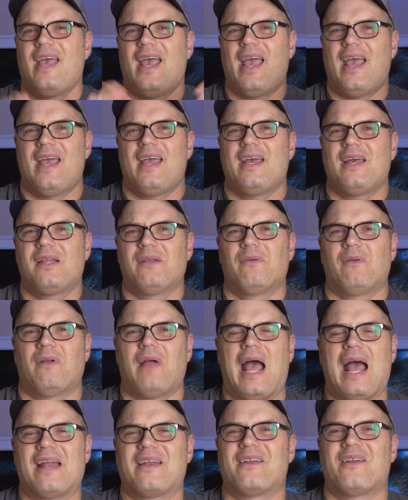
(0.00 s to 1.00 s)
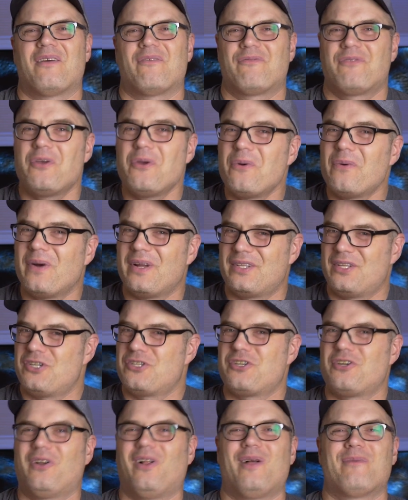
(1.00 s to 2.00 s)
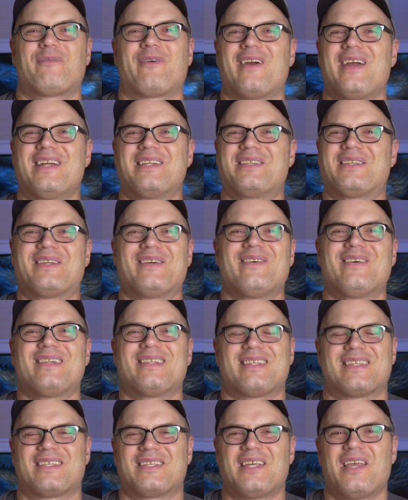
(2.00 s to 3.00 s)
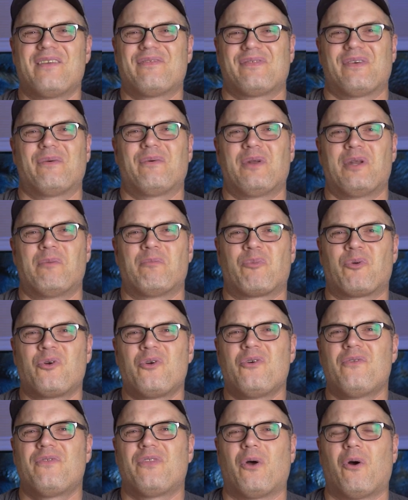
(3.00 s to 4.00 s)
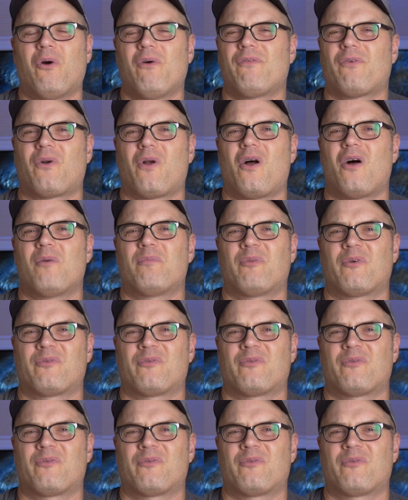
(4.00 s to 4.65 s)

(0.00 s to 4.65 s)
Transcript: and added a few additional upgrades to it to see if it would improve the overall